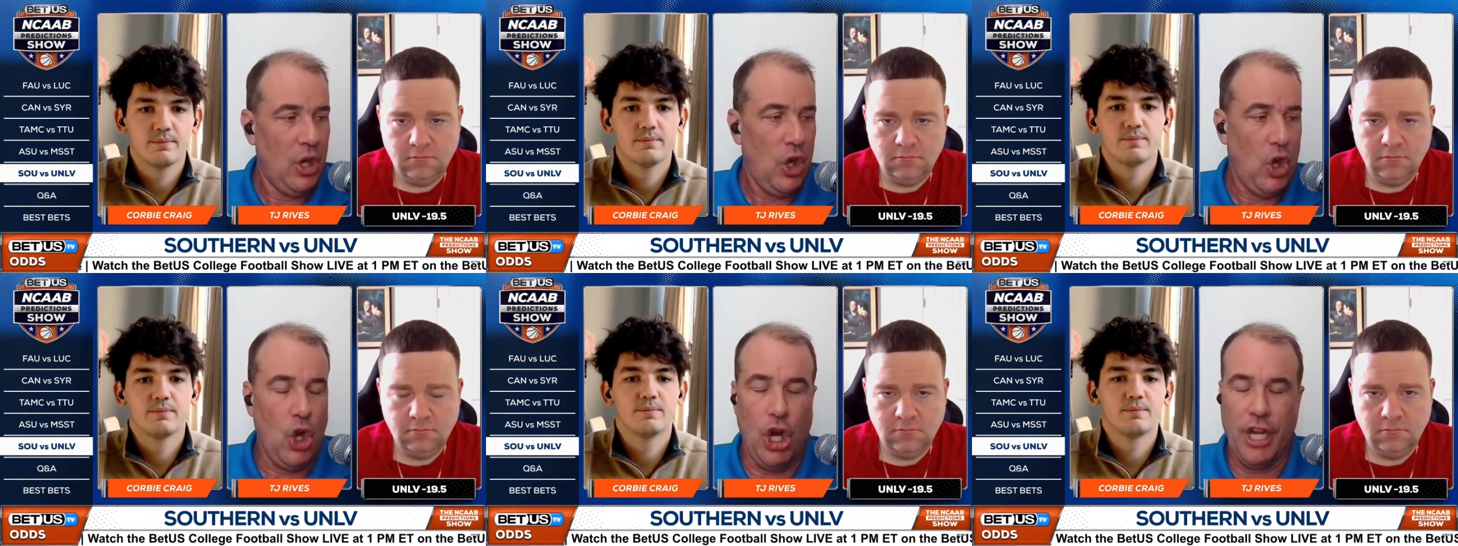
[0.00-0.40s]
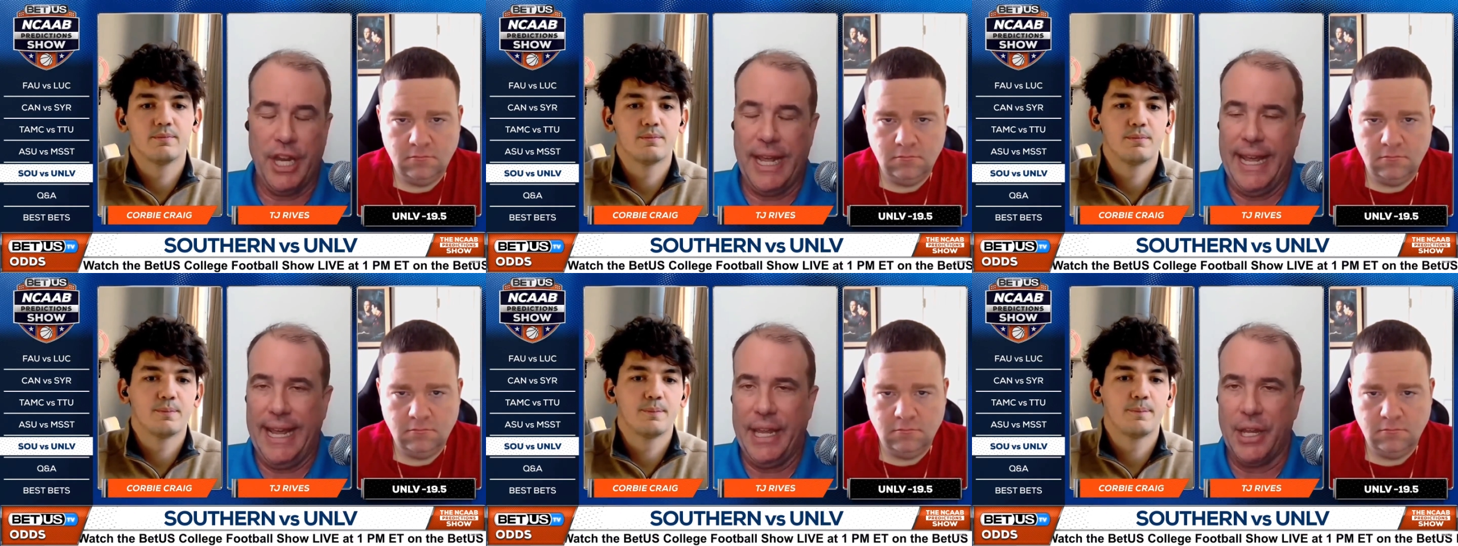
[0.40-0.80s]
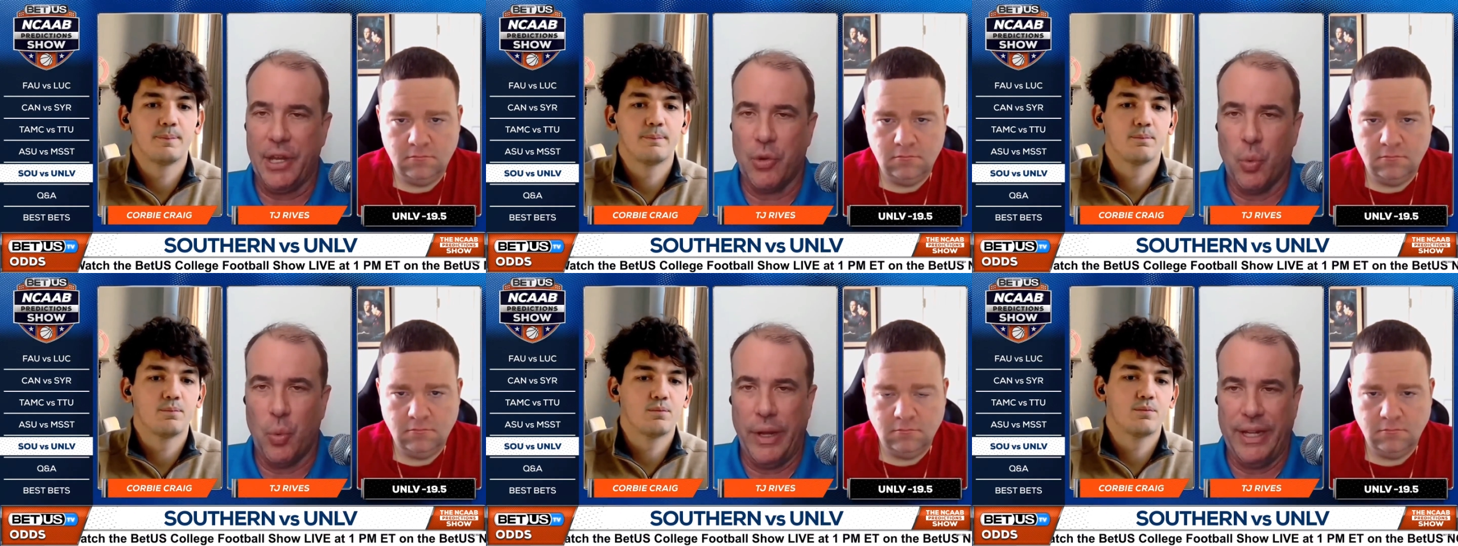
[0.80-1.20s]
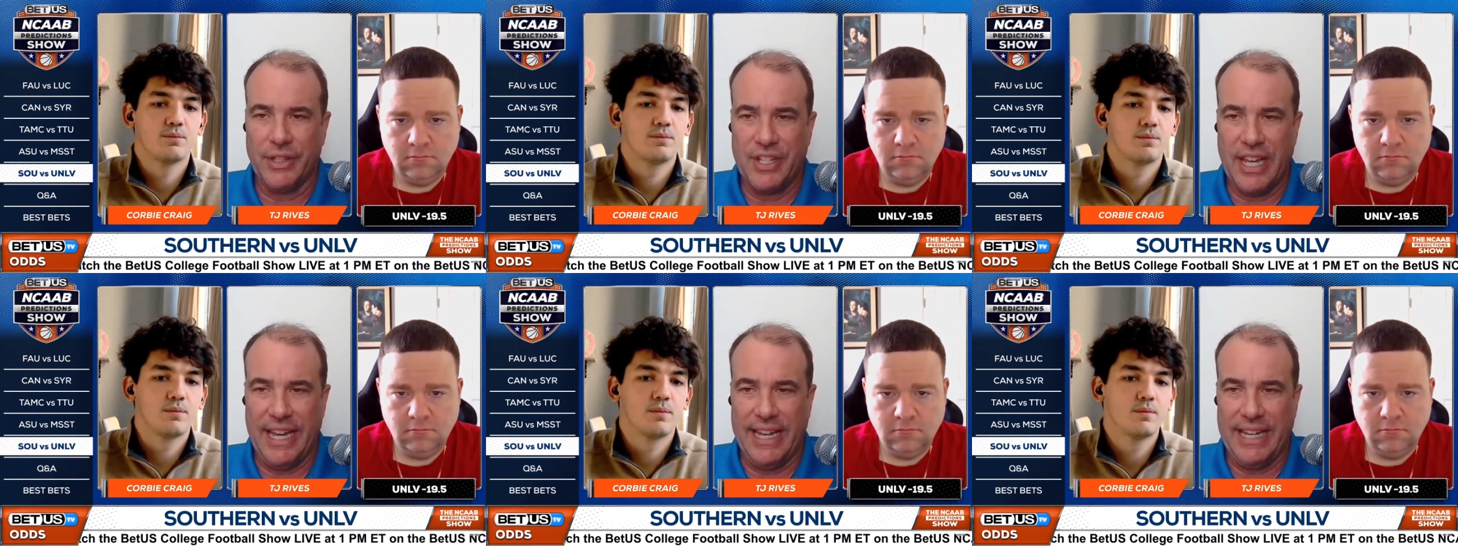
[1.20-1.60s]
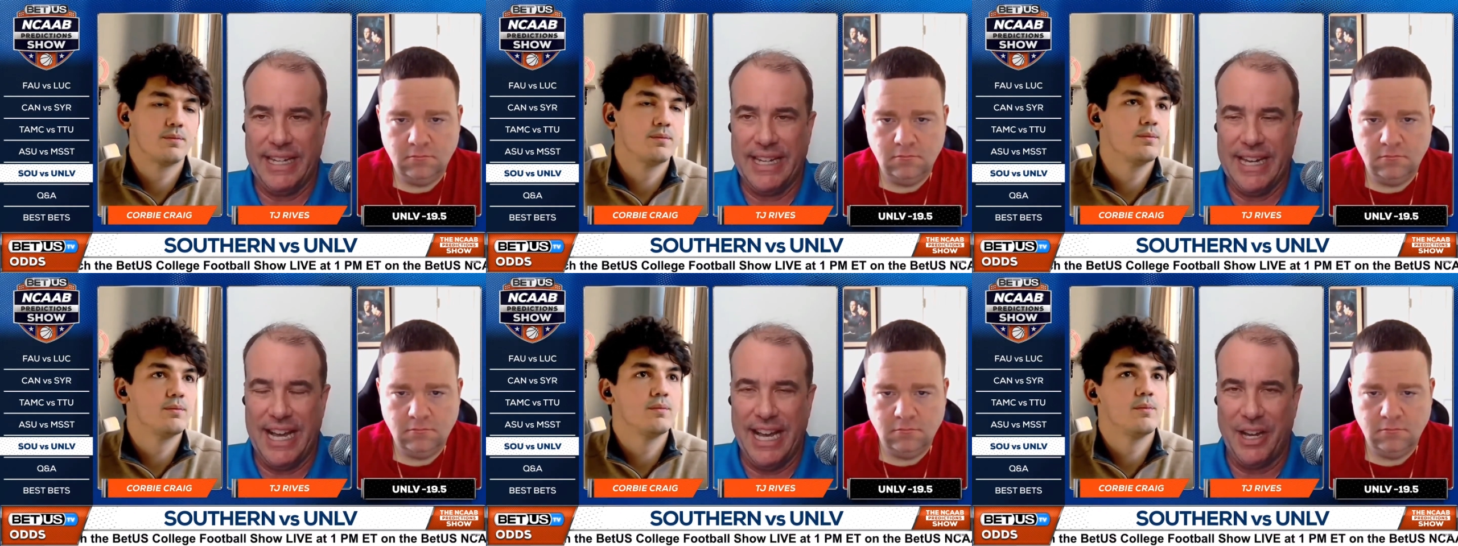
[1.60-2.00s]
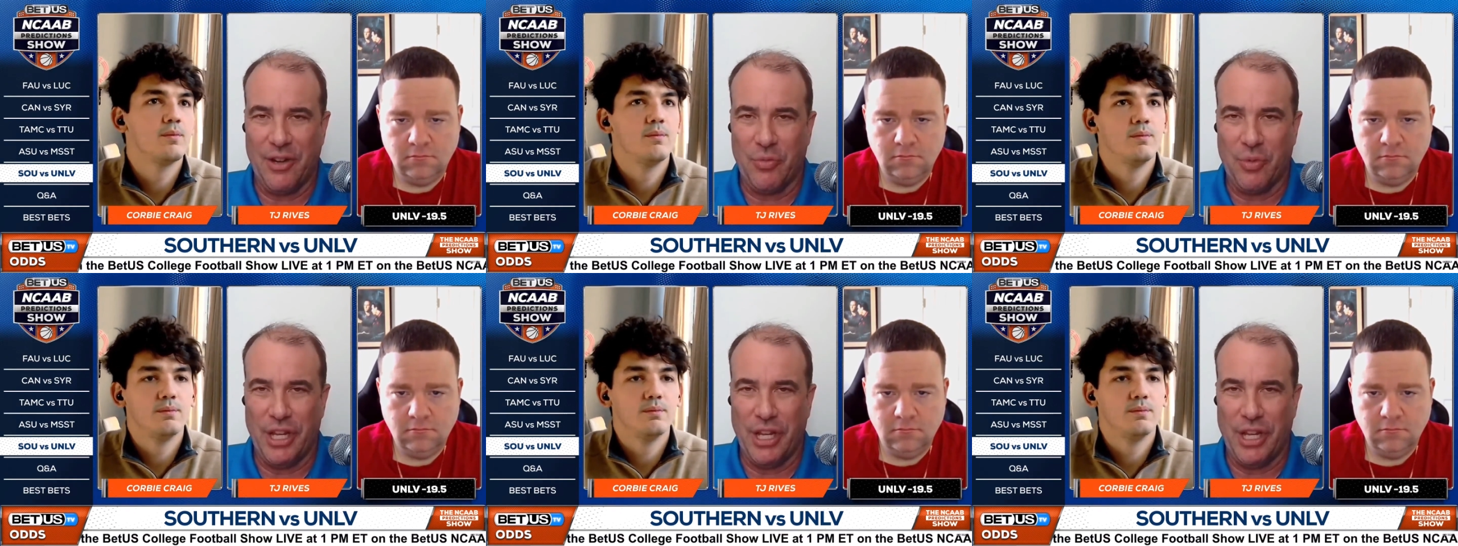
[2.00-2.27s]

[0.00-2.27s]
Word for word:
Speaker 1: on a Wednesday night.